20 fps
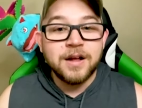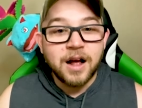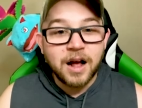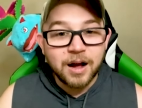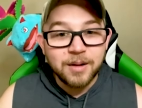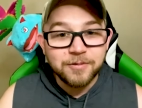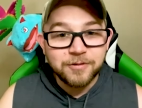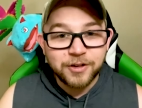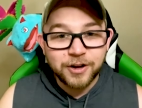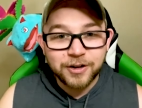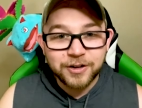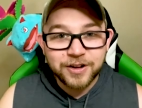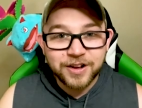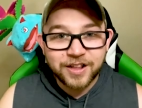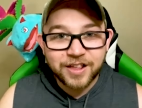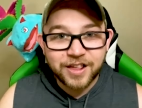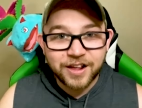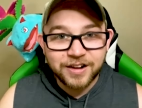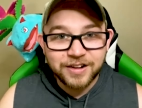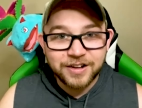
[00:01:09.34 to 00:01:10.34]
I'm very
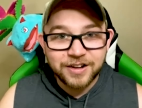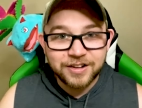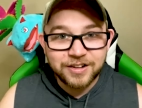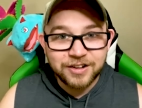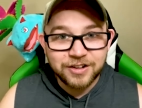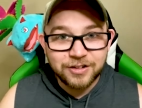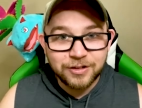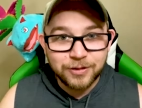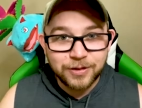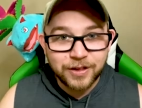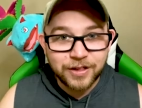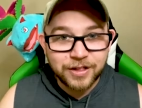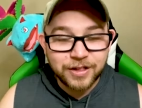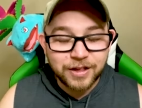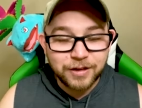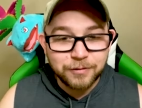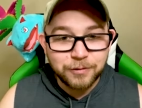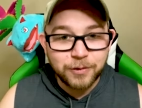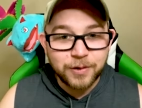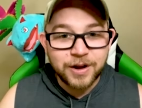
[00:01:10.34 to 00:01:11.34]
excited to do this
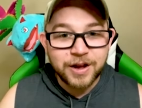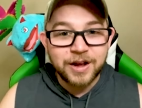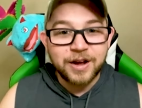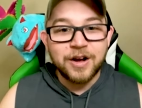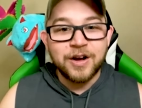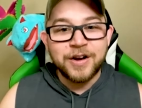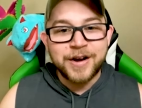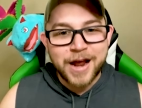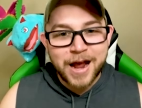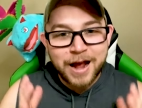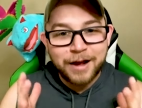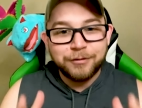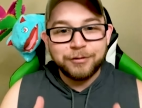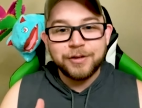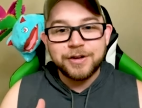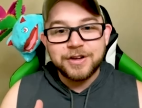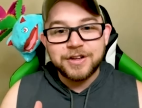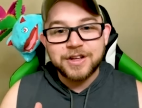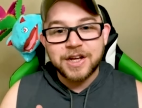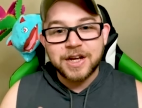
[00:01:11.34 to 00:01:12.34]
giveaway. On
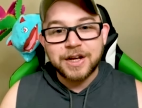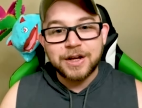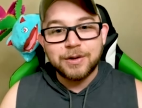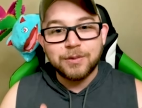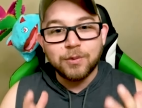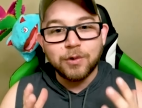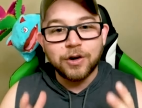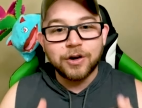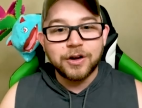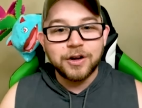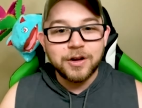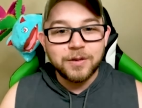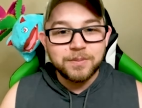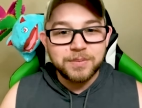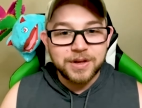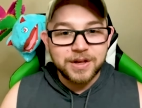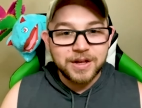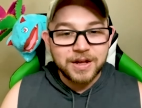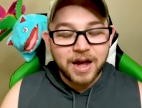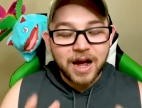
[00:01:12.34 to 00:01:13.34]
every day, we're going to
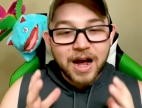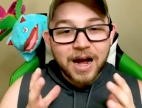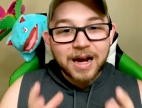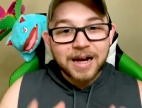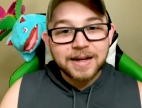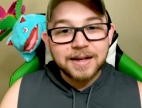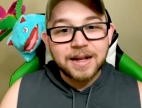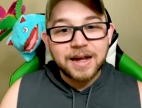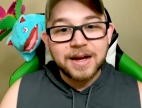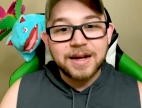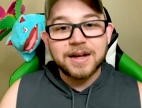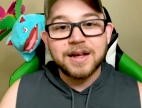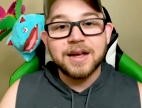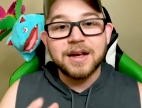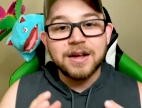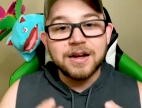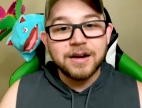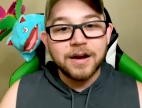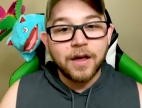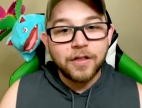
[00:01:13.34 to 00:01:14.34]
be highlighting
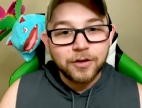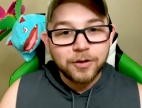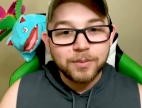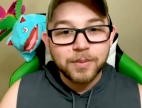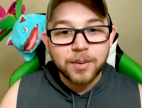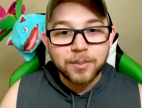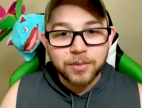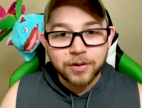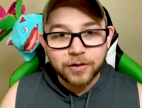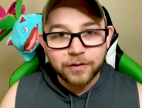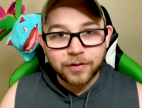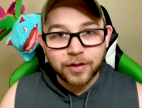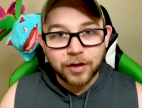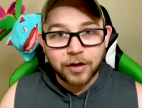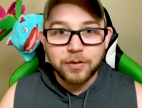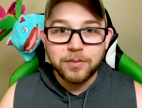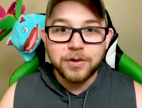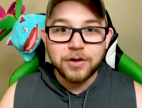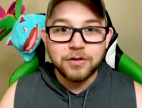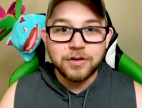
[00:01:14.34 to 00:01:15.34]
another member of the
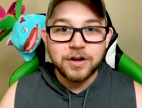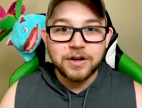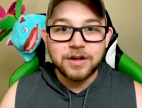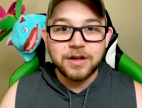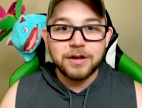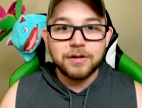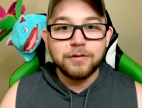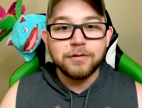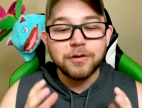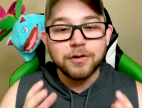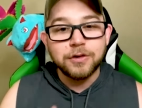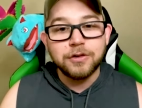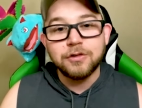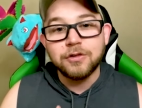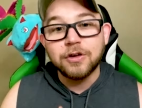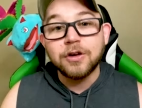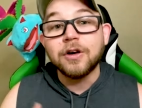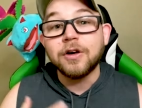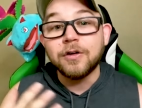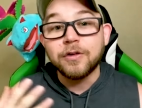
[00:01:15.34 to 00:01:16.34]
community for you
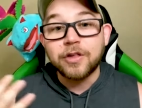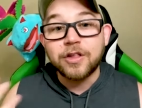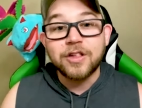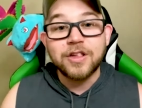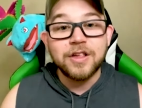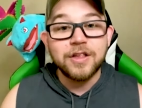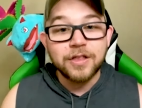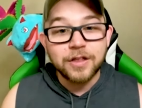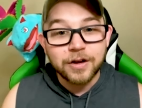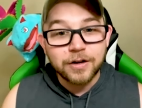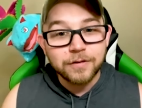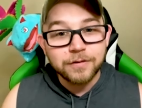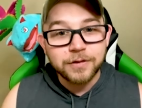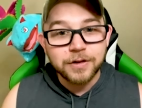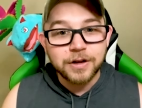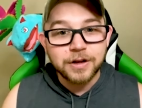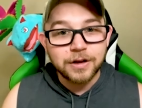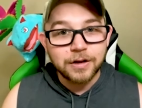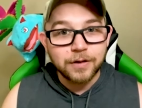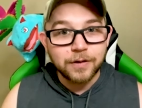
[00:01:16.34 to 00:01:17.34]
to go see their
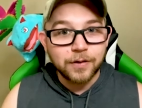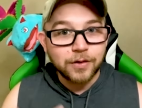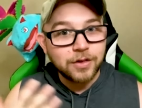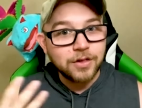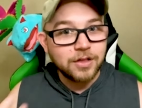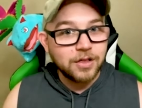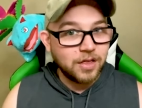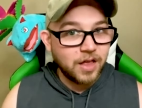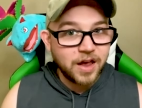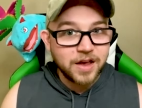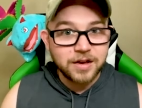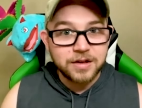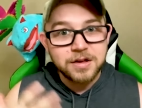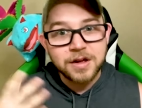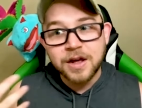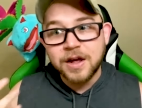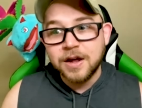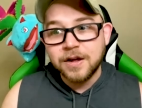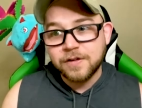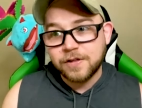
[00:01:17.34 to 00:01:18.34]
videos, like,
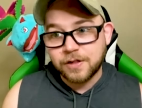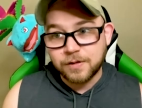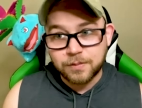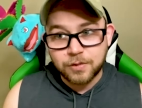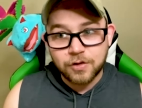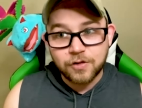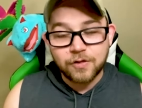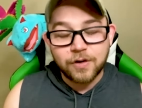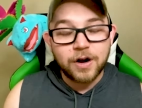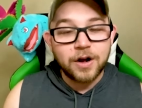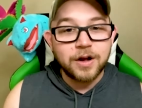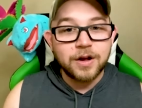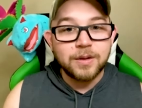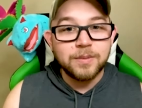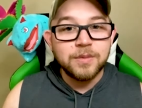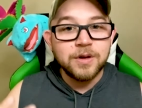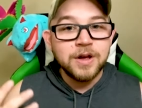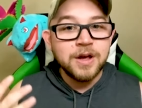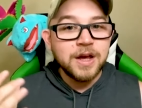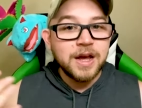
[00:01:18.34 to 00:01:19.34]

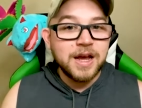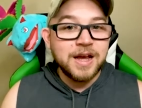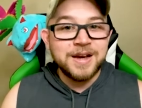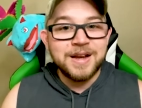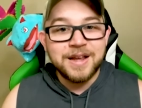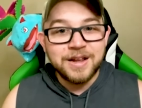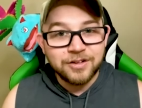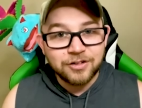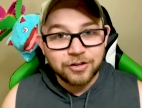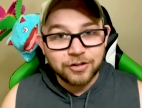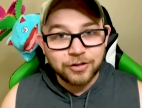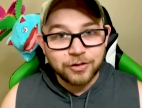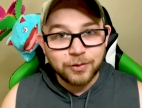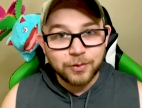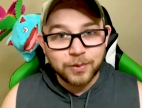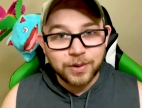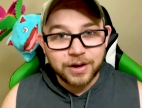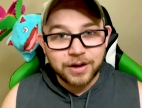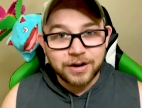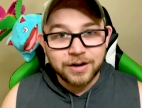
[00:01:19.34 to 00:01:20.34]
subscribe, and enter to
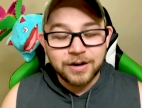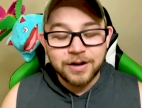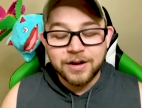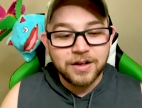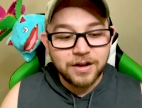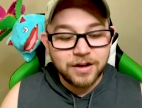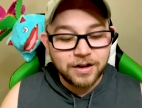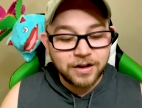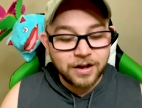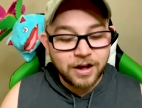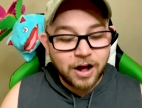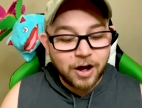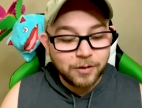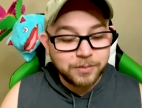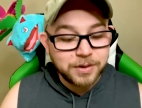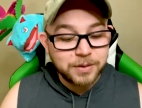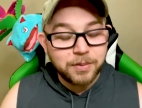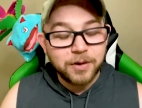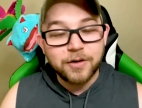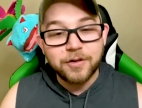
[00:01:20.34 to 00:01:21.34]
win. Uh, I'll
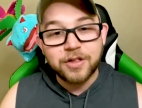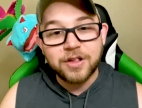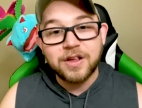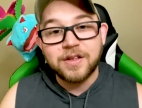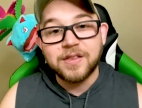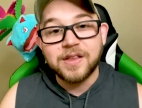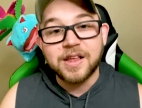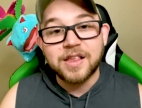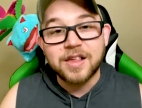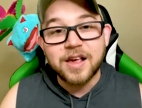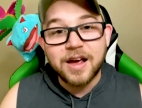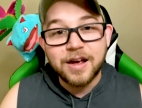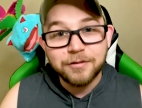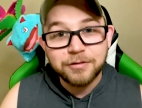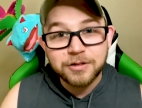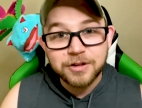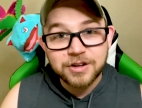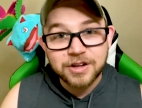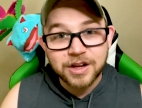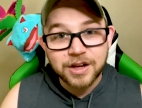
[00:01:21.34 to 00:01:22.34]
be posting these
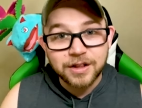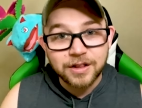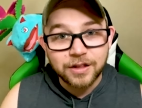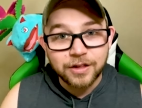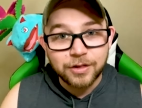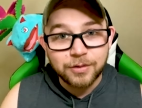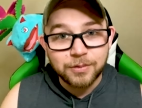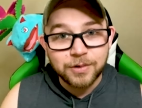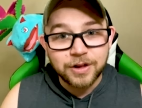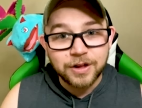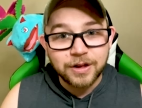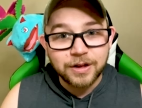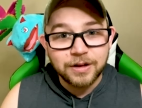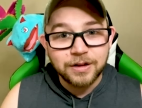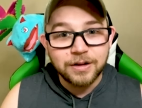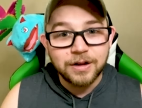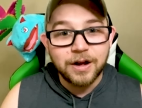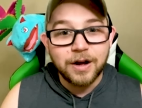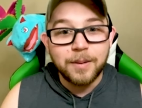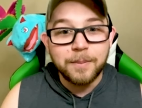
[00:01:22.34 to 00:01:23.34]
every day this week,
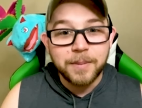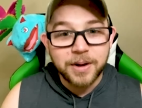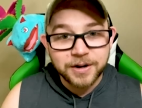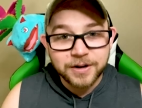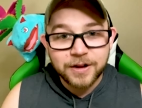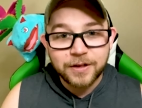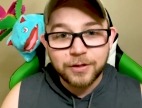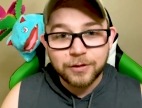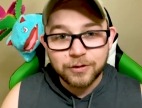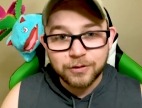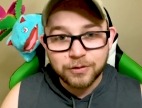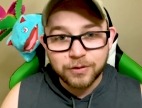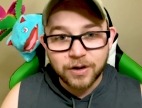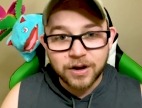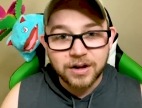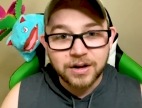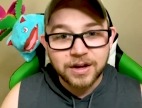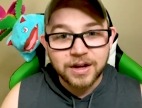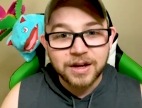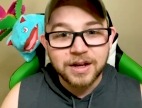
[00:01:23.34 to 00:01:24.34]
uh, Monday through
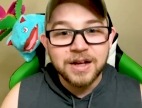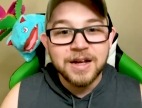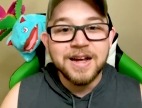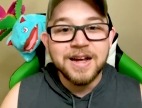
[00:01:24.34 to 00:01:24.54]
Friday